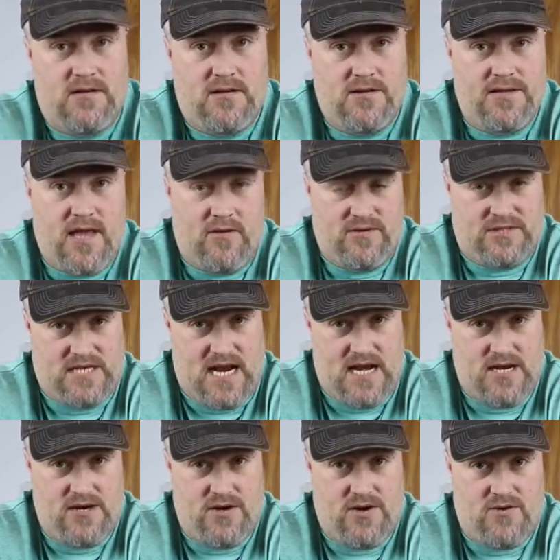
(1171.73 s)
that was
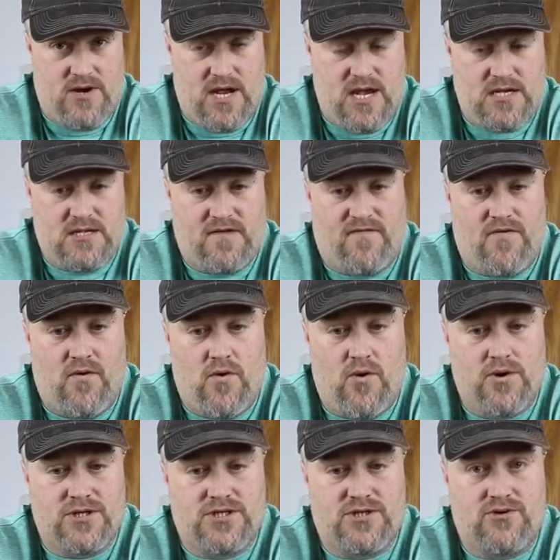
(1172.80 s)
90 degrees
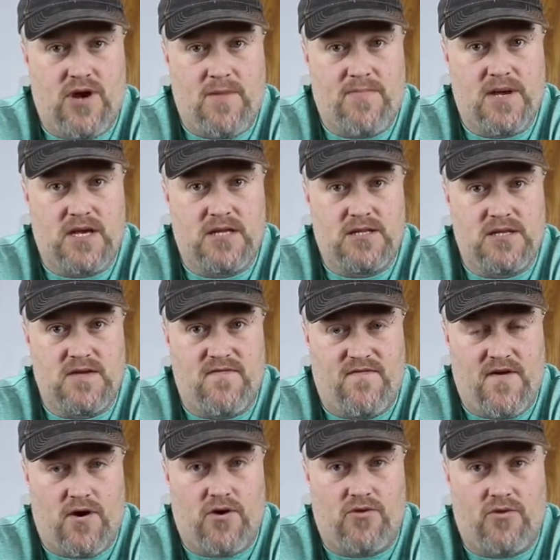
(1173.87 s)
for scraping the
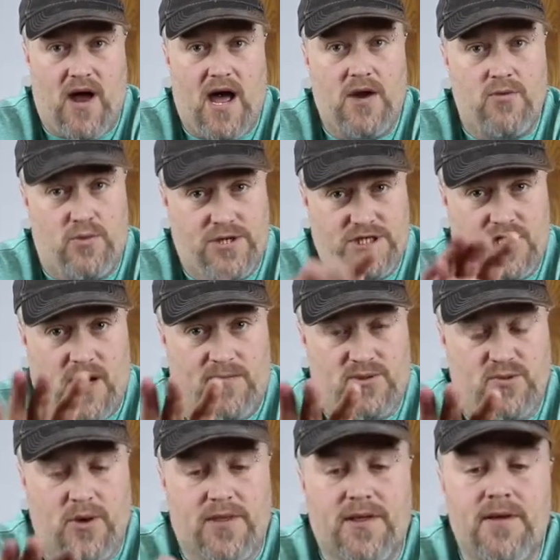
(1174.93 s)
ferro rod, which comes
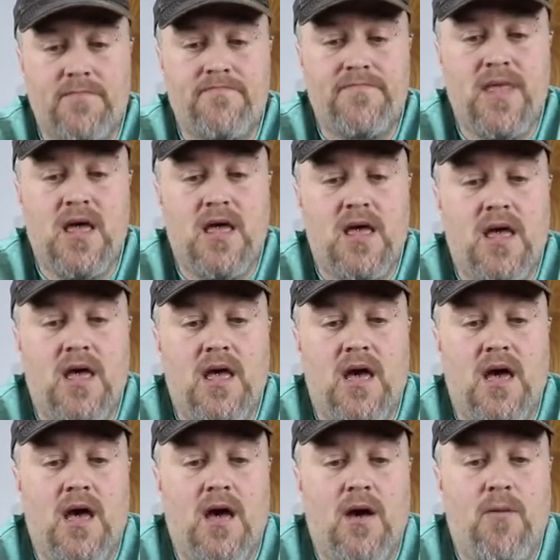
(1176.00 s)
with it,
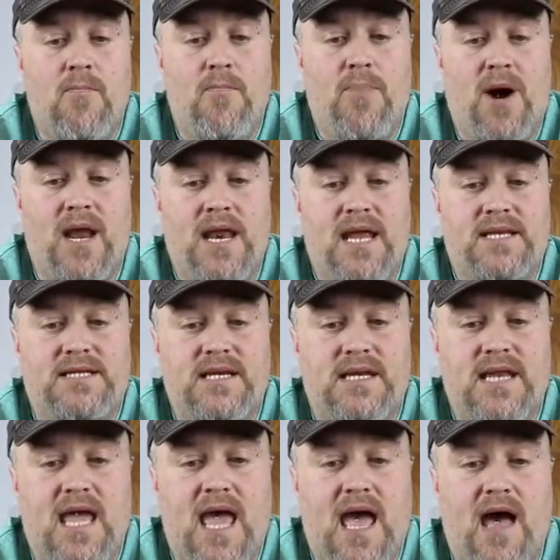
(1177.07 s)
but it didn't
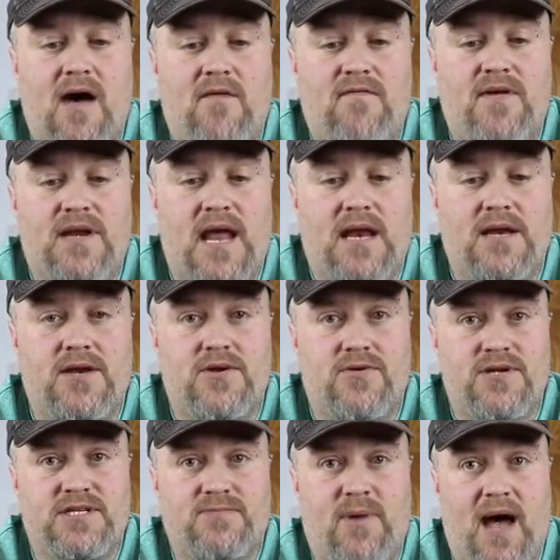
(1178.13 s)
have a
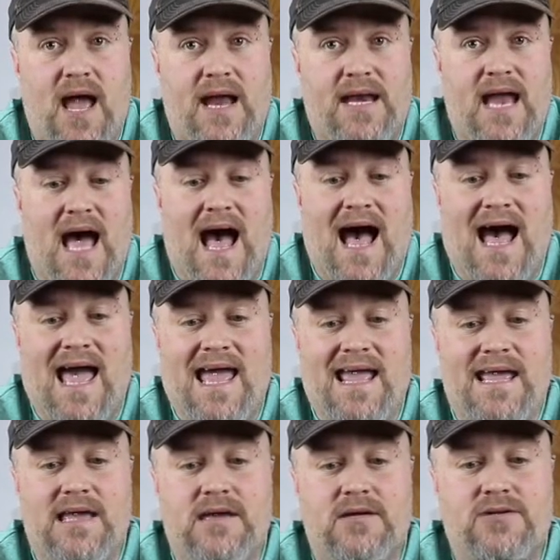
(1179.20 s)
90-degree spine.
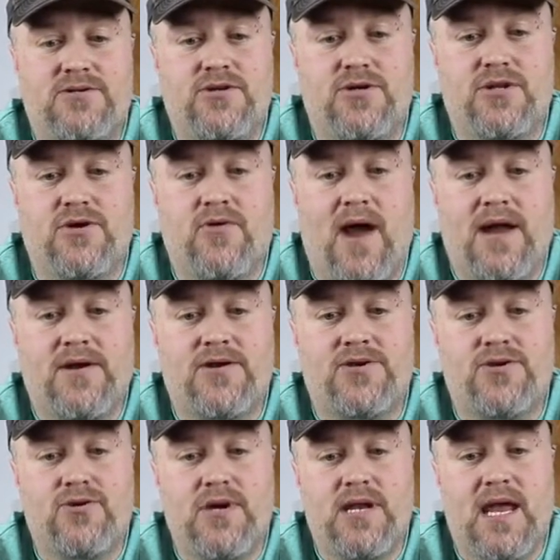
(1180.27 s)
I took the grinder
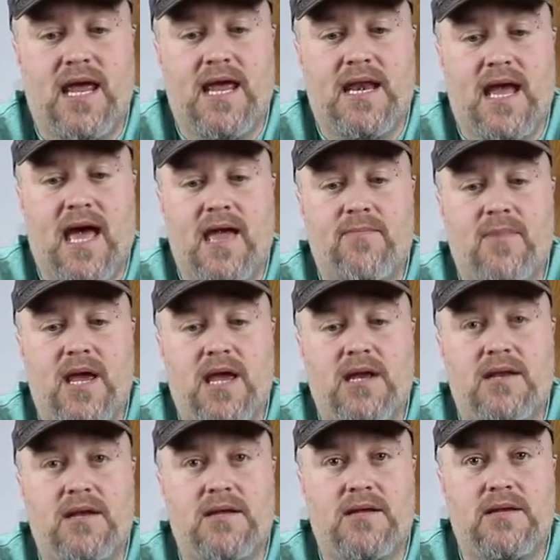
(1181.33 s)
to it and I
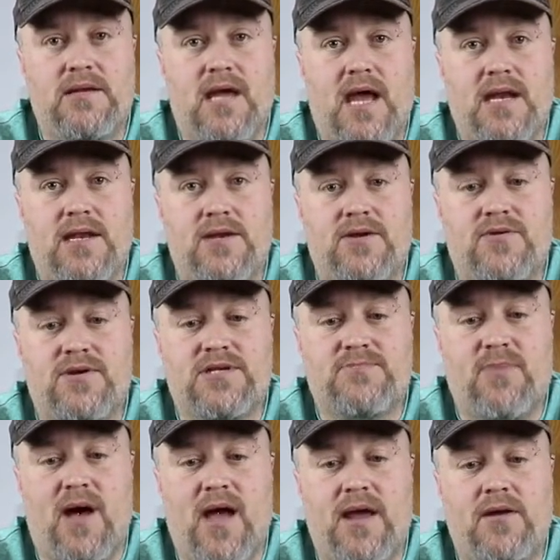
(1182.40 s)
made a 90-degree
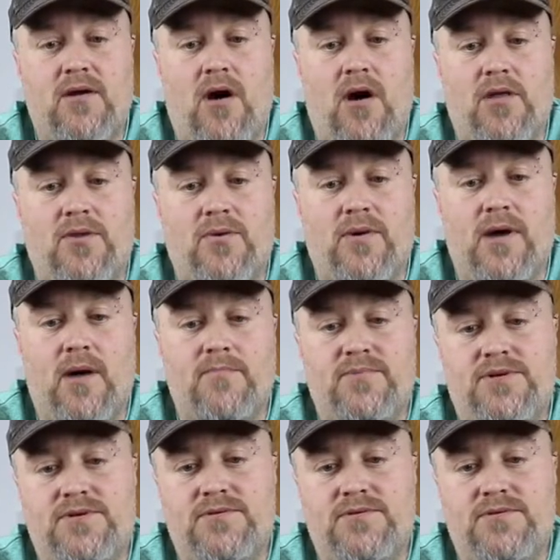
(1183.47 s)
spine all the way up